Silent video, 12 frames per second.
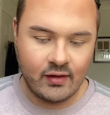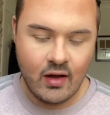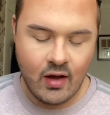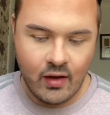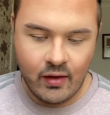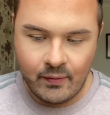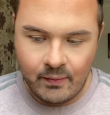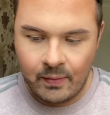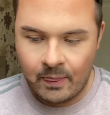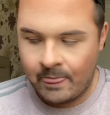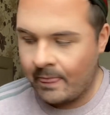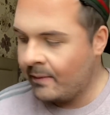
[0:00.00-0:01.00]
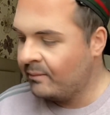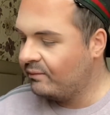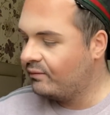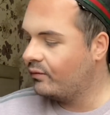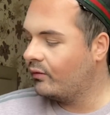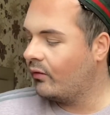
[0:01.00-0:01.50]

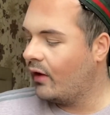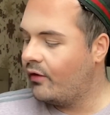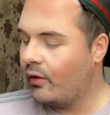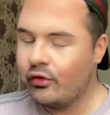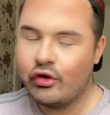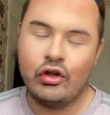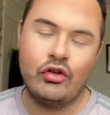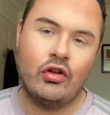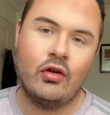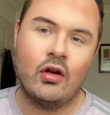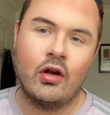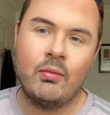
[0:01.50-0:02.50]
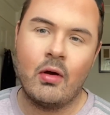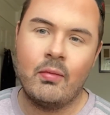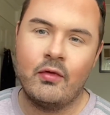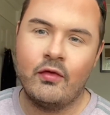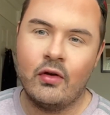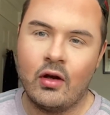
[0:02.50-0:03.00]
If I was going to do like a proper
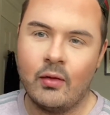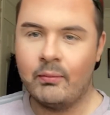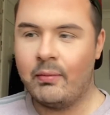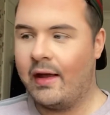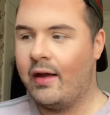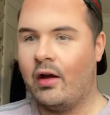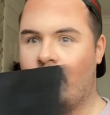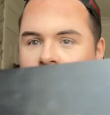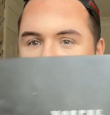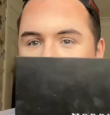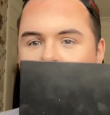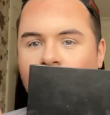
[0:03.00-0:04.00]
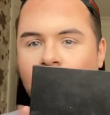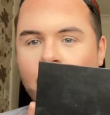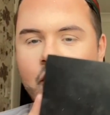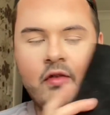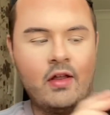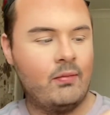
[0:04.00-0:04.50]
full-on beat, I'd use the
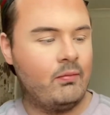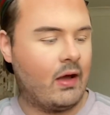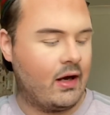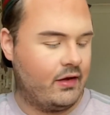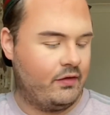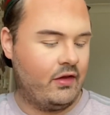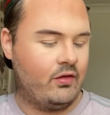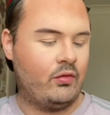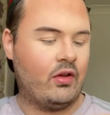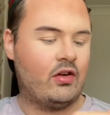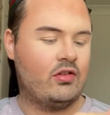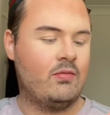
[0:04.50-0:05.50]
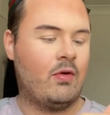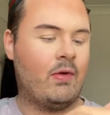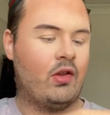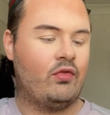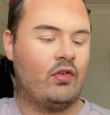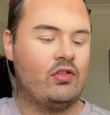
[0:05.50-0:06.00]
Morphe palette. This was actually my
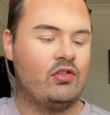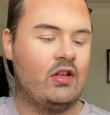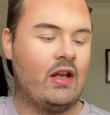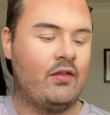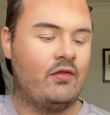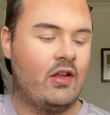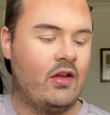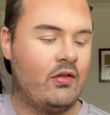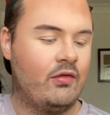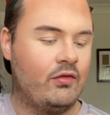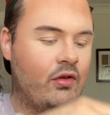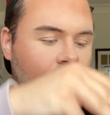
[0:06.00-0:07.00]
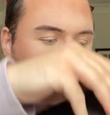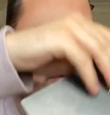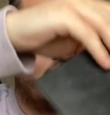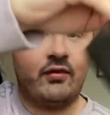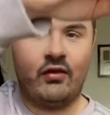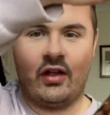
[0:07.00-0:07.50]
best friend. She left it here New Year's
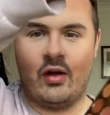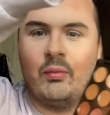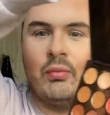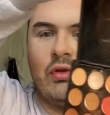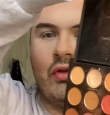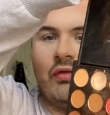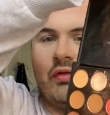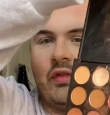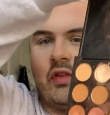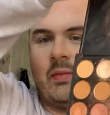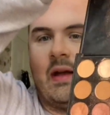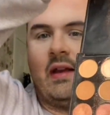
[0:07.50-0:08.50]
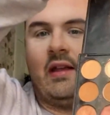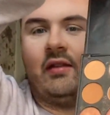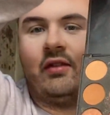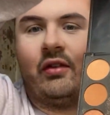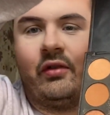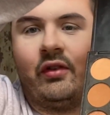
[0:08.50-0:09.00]
Eve. Look how beautiful this palette is,
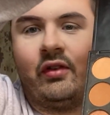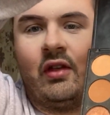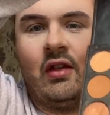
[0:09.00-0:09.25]
guys.